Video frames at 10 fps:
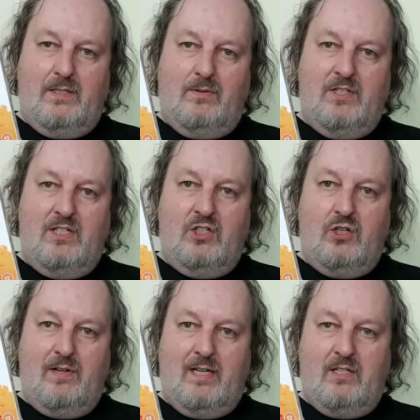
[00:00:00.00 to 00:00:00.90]
sequences
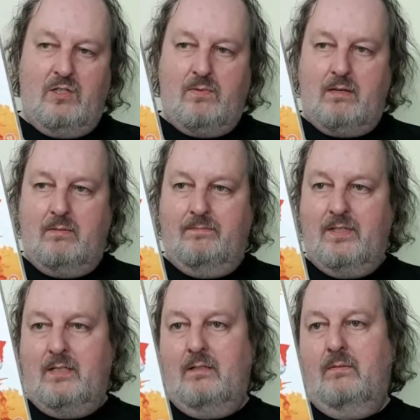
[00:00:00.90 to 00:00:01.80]
during it as well.
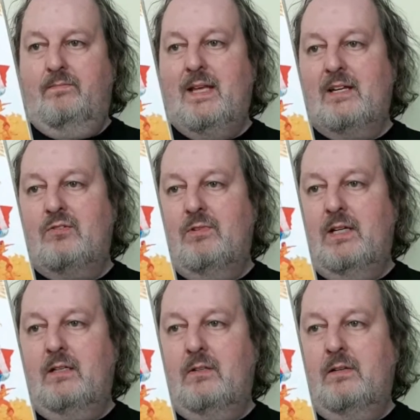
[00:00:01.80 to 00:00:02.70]
So yes,
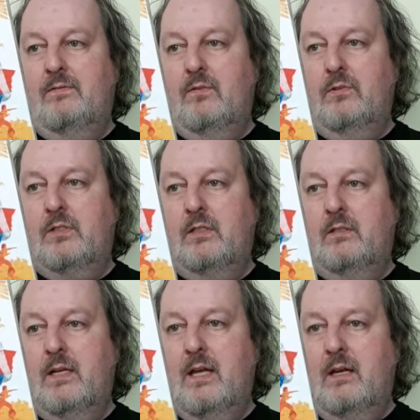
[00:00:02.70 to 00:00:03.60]
really looking forward
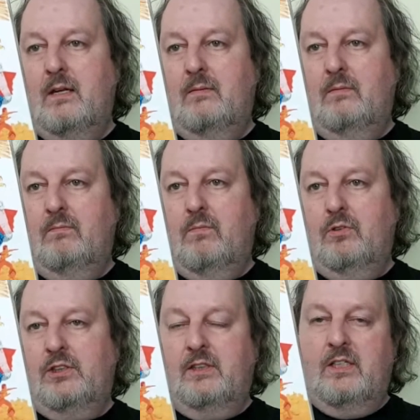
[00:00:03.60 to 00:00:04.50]
to
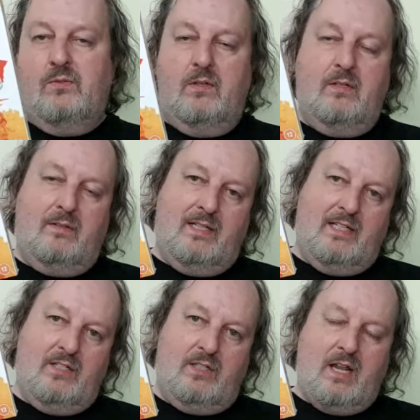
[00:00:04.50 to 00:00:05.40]
watching this one.
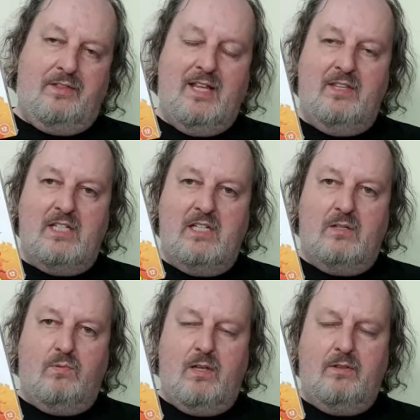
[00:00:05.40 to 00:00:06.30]
I think this is
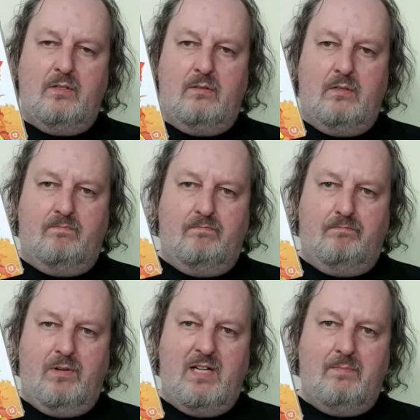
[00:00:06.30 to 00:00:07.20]
the one that
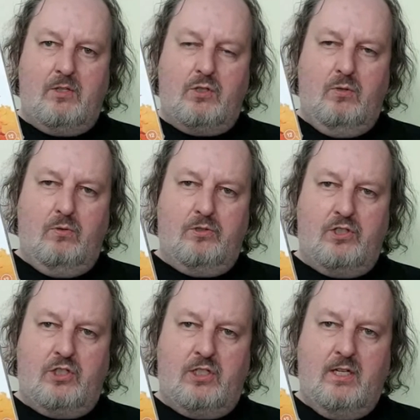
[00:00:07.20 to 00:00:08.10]
pretty much
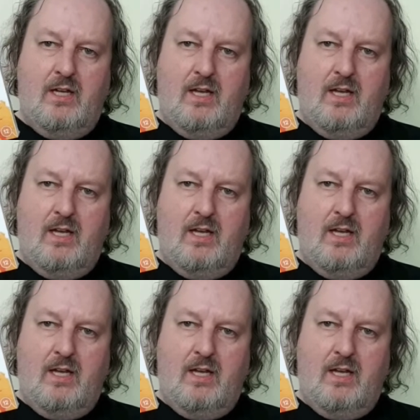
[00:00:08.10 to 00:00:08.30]
launched